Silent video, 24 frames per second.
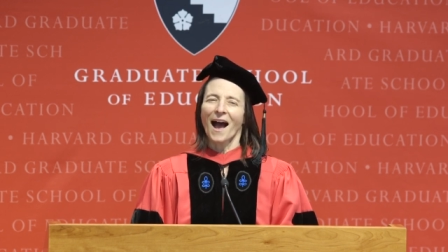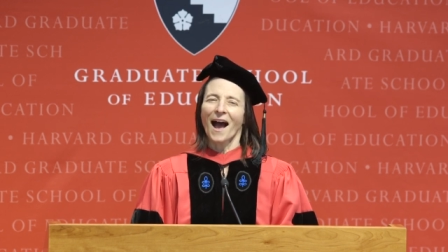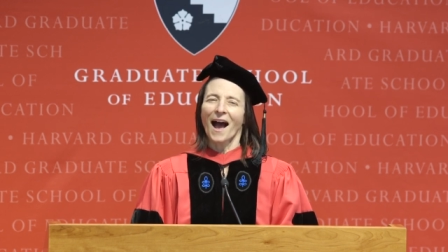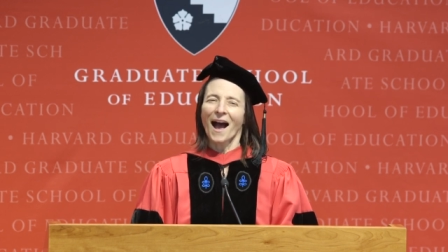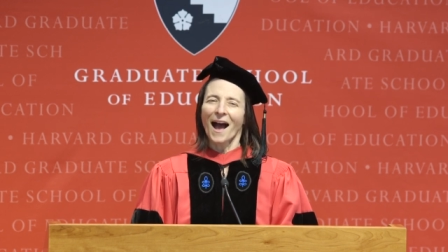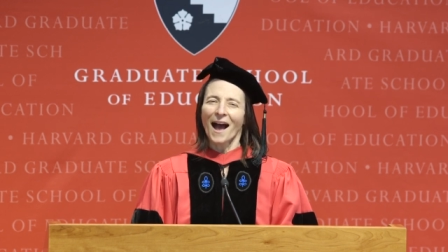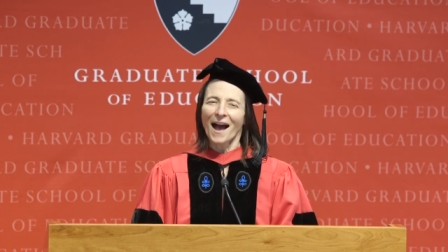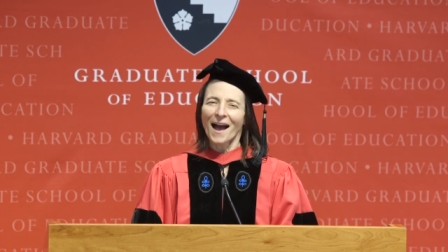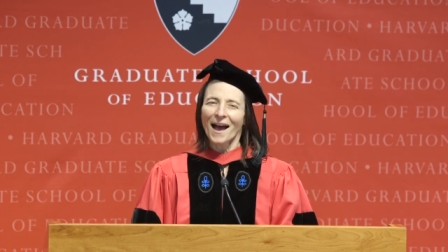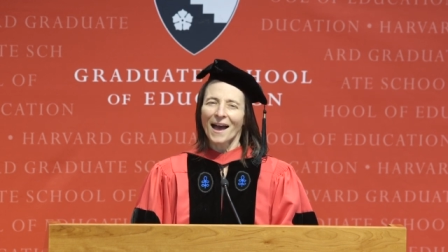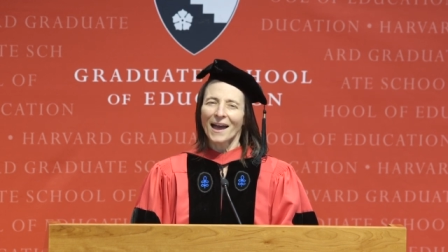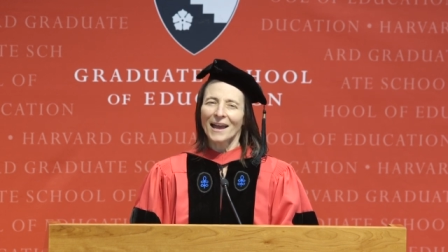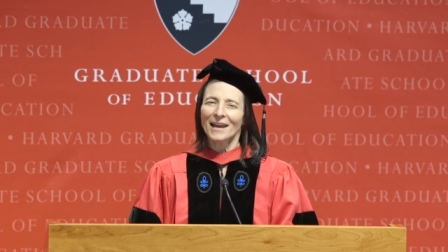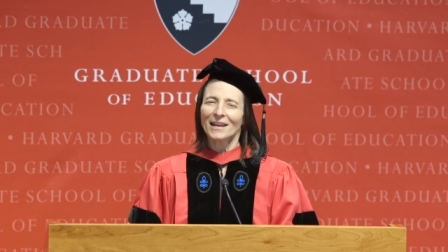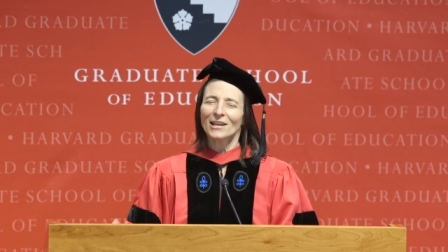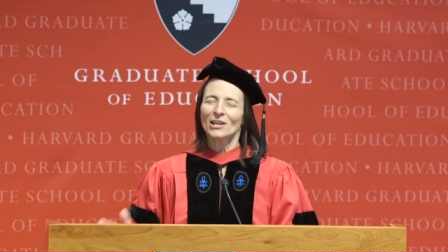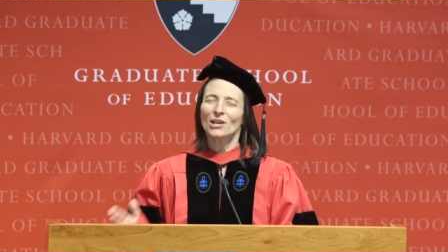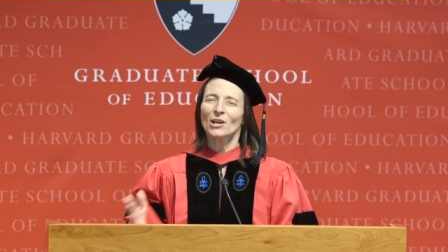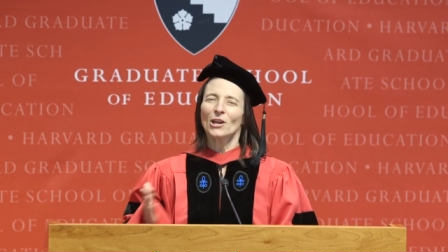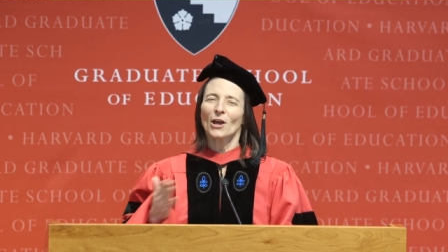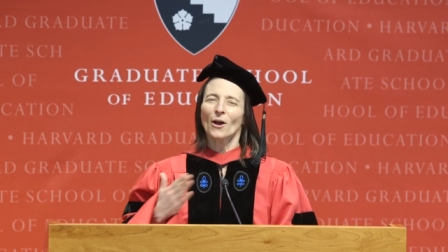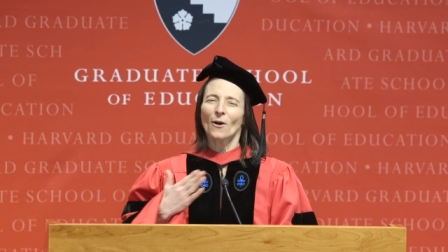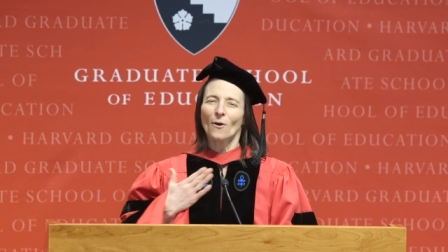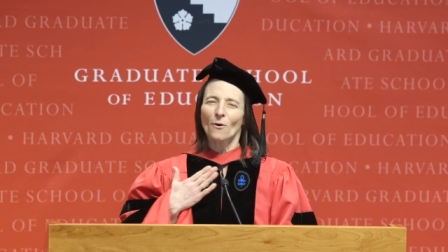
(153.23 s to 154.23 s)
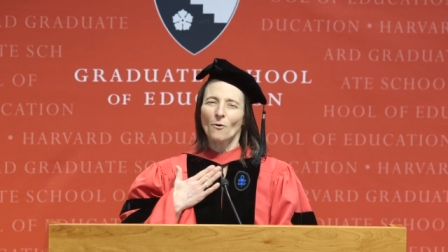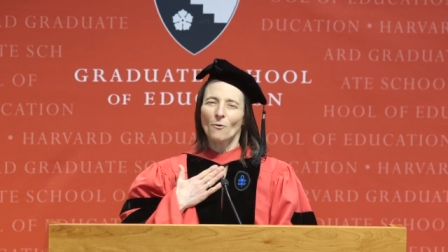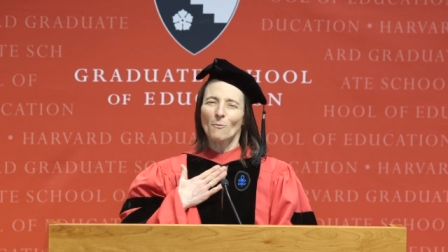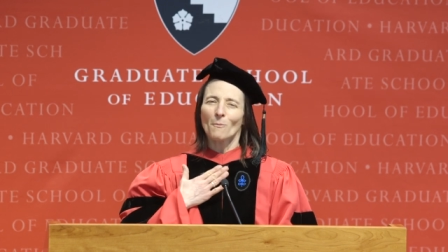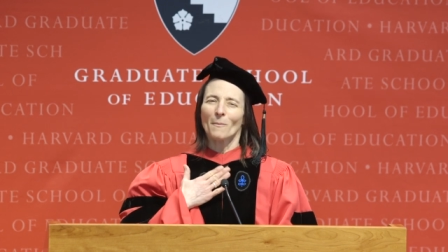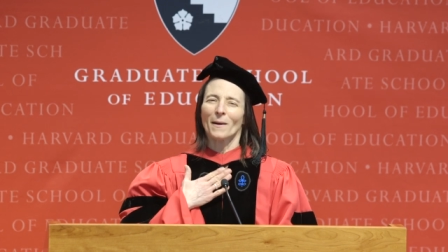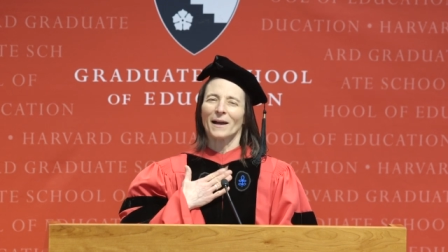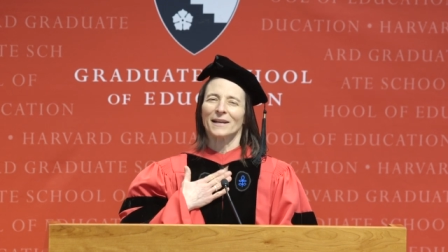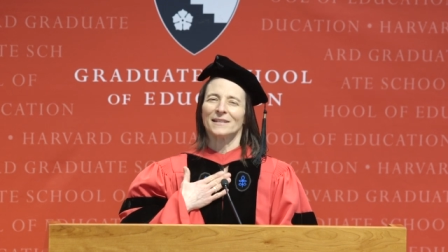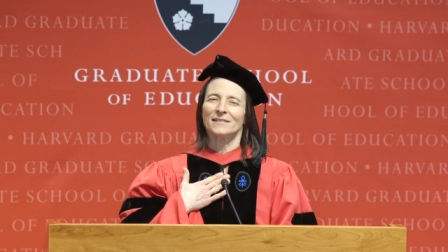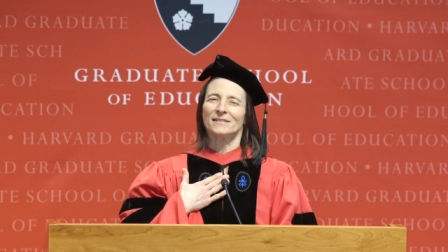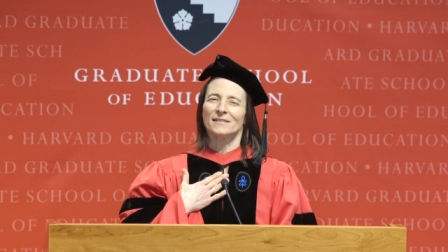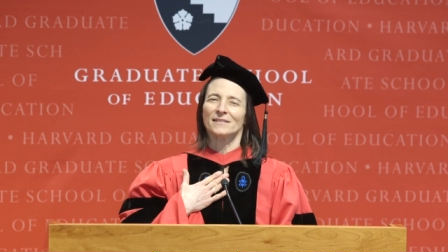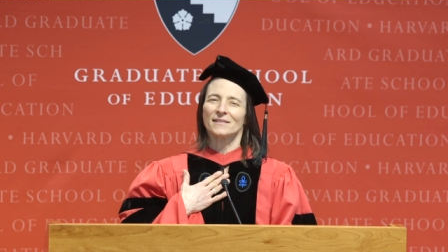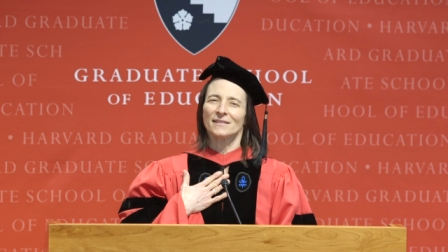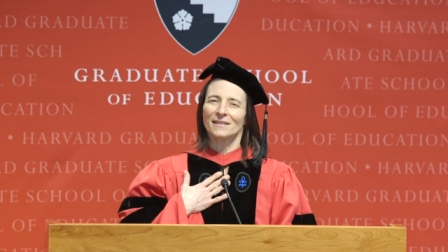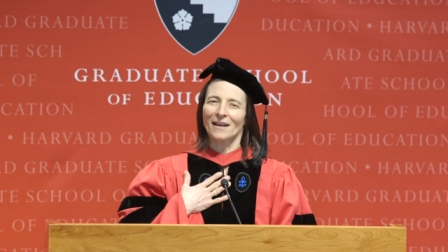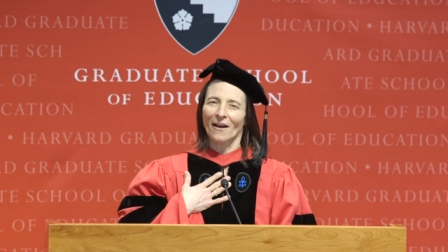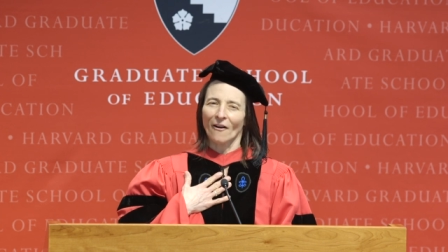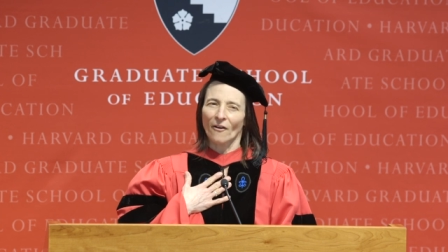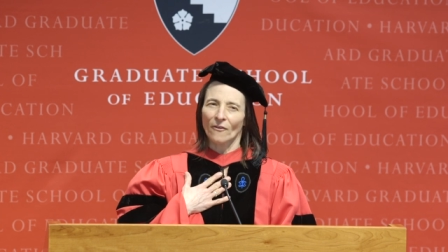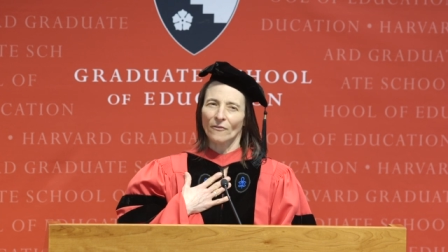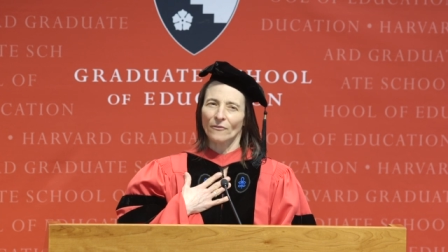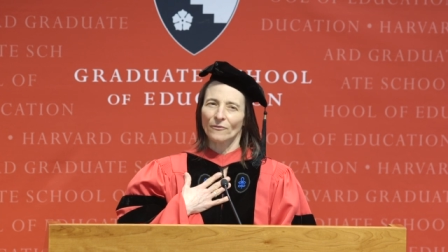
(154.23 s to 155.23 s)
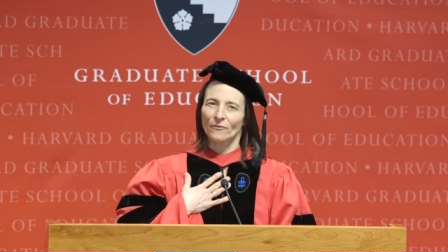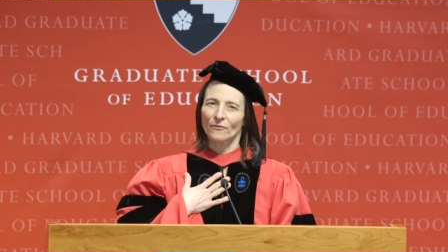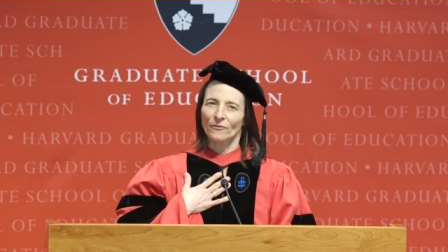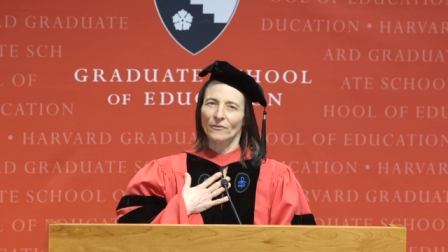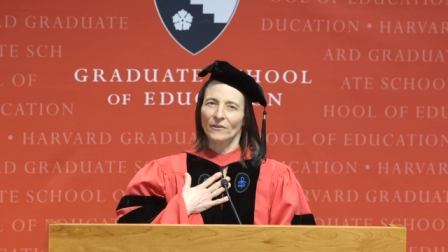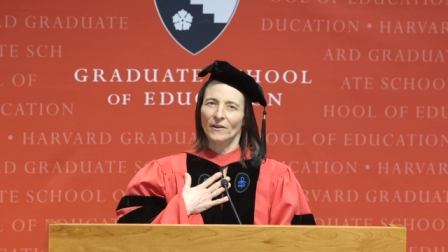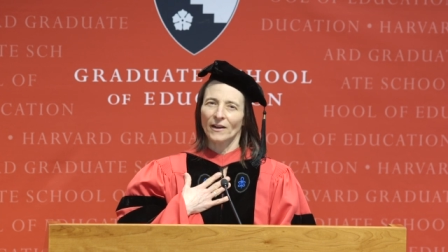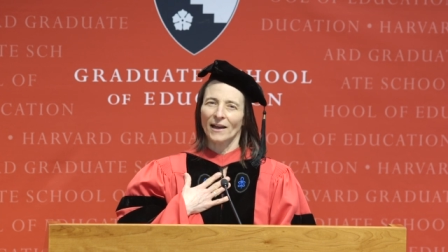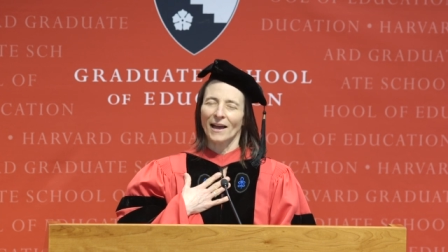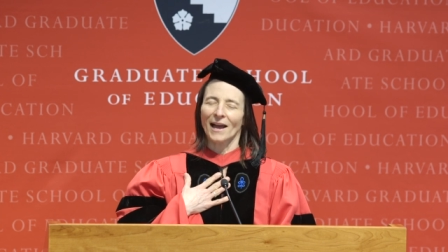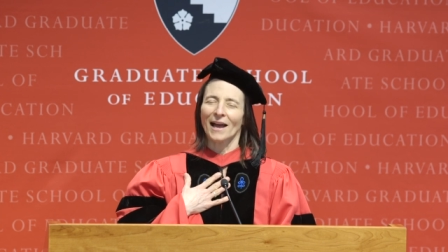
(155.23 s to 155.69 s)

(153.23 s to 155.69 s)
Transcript: "I know myself